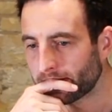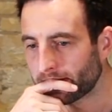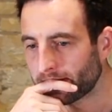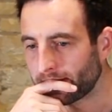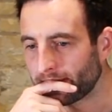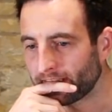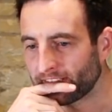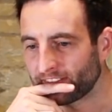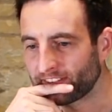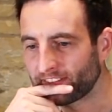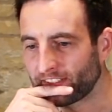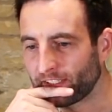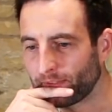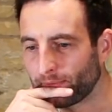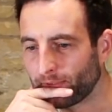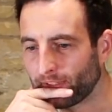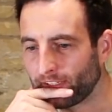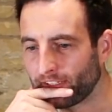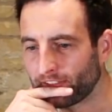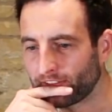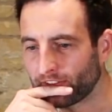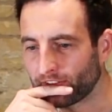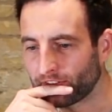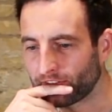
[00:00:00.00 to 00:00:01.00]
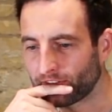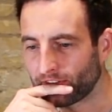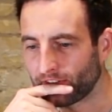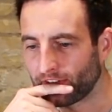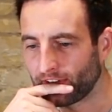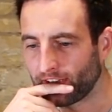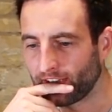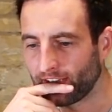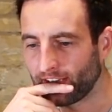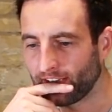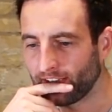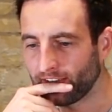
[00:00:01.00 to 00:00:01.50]
Let's see what he does
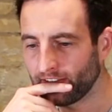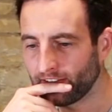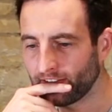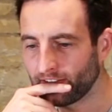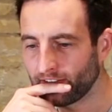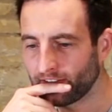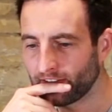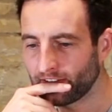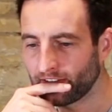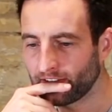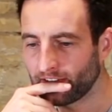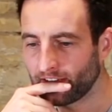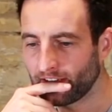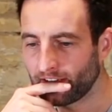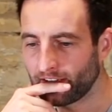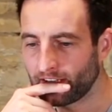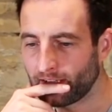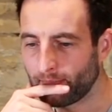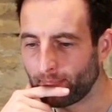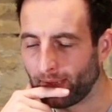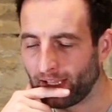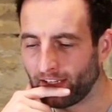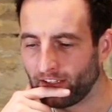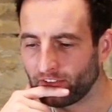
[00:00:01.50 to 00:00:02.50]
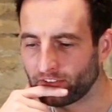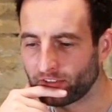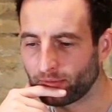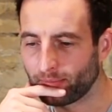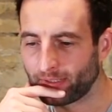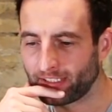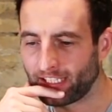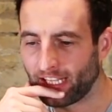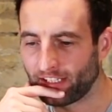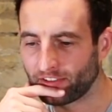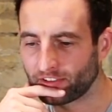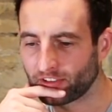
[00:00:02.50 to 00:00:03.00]
through here. And the balance of
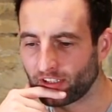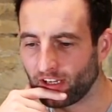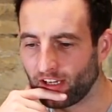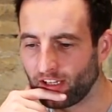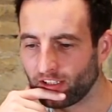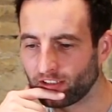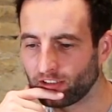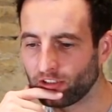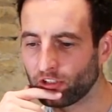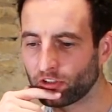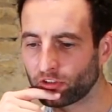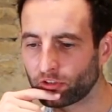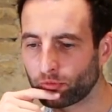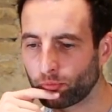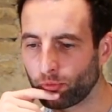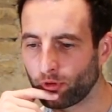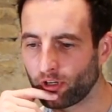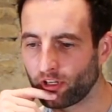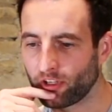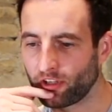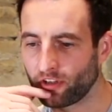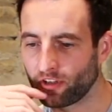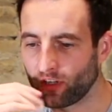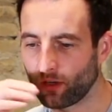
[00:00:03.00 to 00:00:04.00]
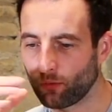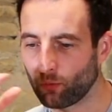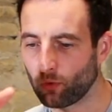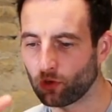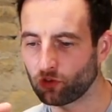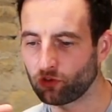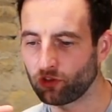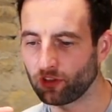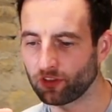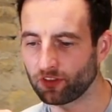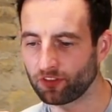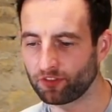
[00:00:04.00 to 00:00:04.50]
my dad's car looks pretty good. I'm
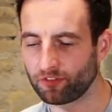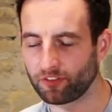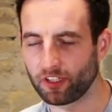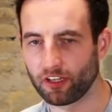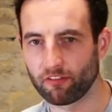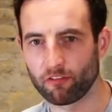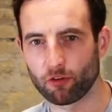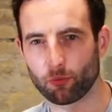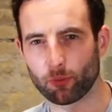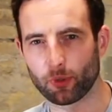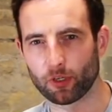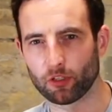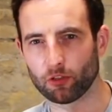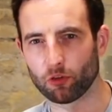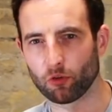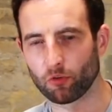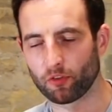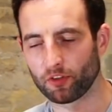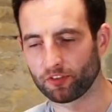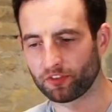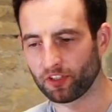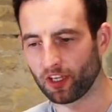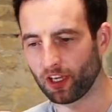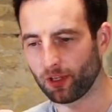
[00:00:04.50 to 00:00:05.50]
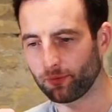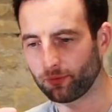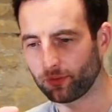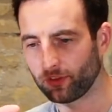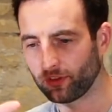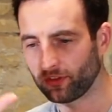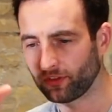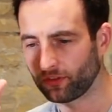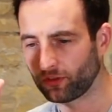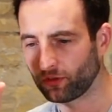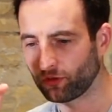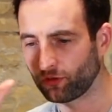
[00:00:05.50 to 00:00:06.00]
watching the steering wheel all the time
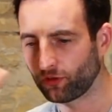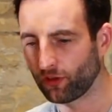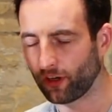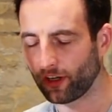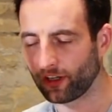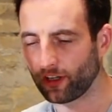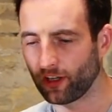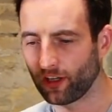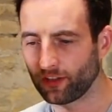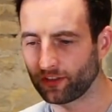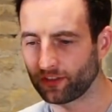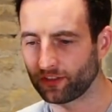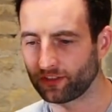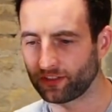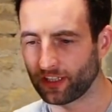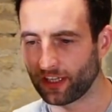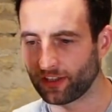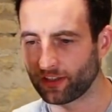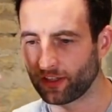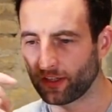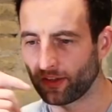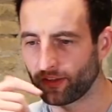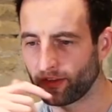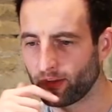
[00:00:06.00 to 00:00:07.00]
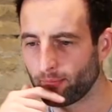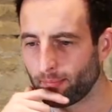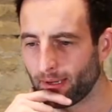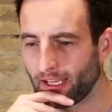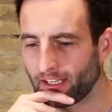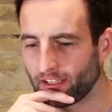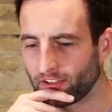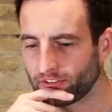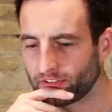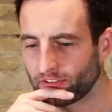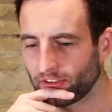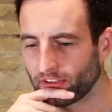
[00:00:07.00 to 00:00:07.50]
to try and understand the
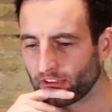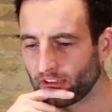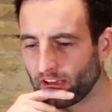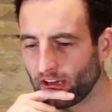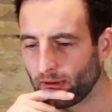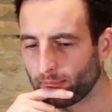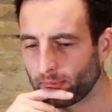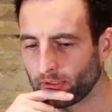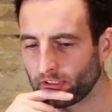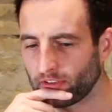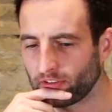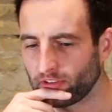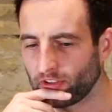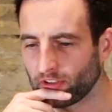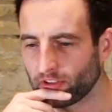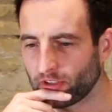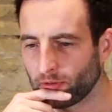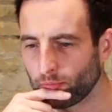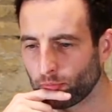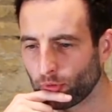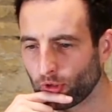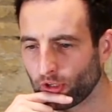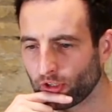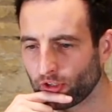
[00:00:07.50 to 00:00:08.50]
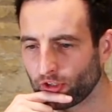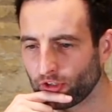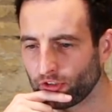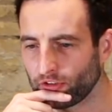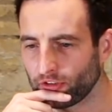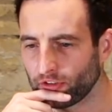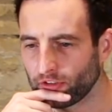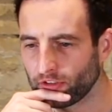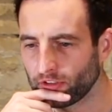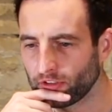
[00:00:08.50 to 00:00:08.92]
balance of the car, but it's looking pretty good.